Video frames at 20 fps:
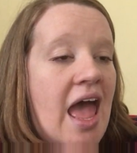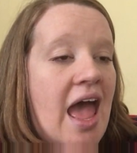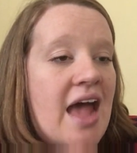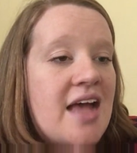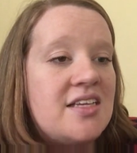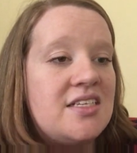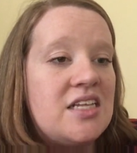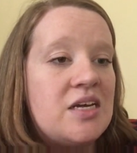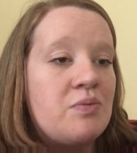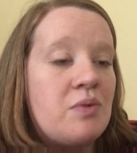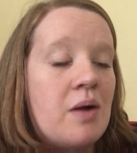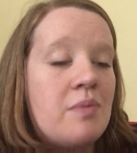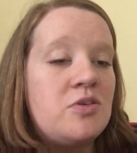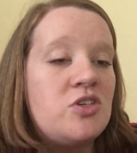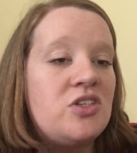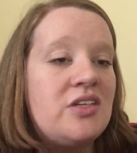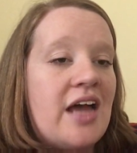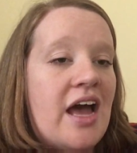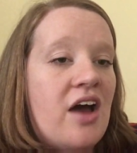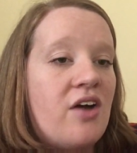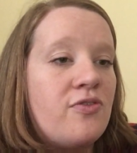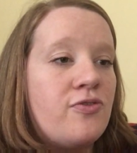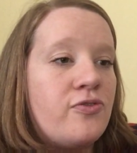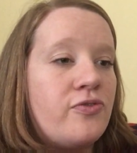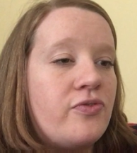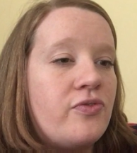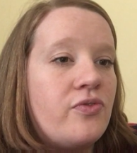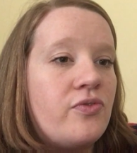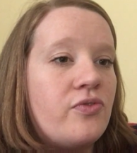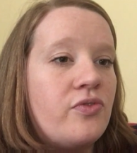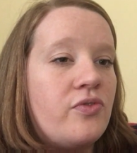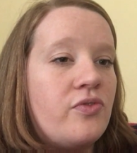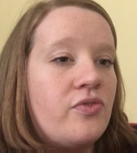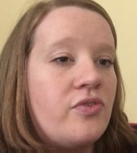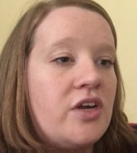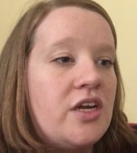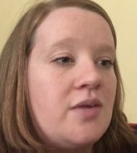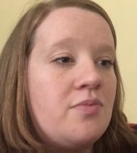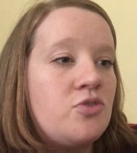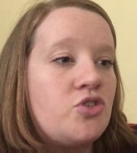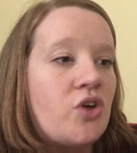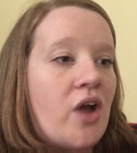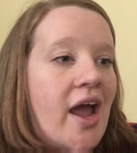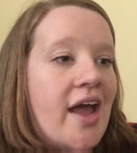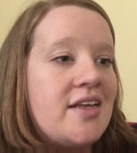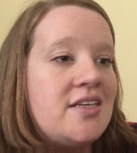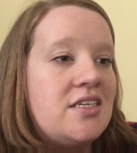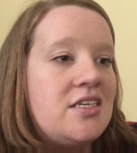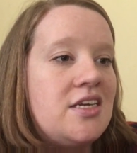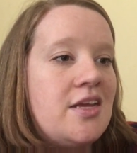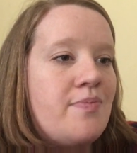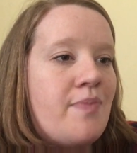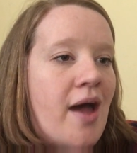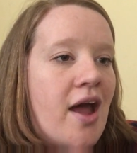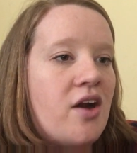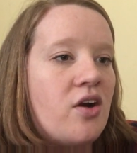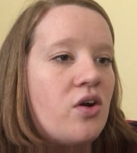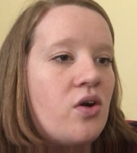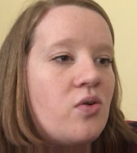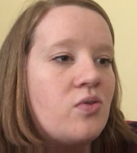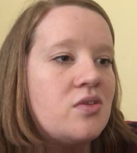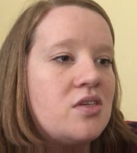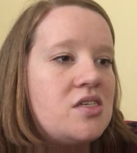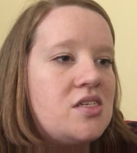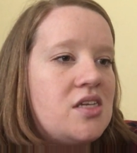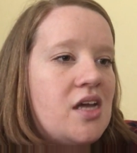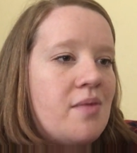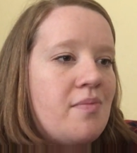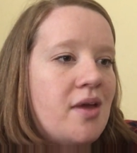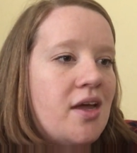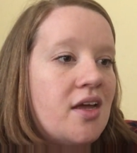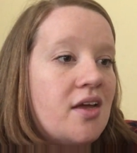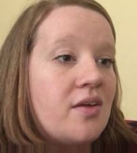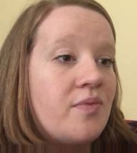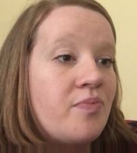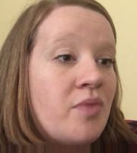As they rubbed her down, Freedom tried to nip at her own stomach.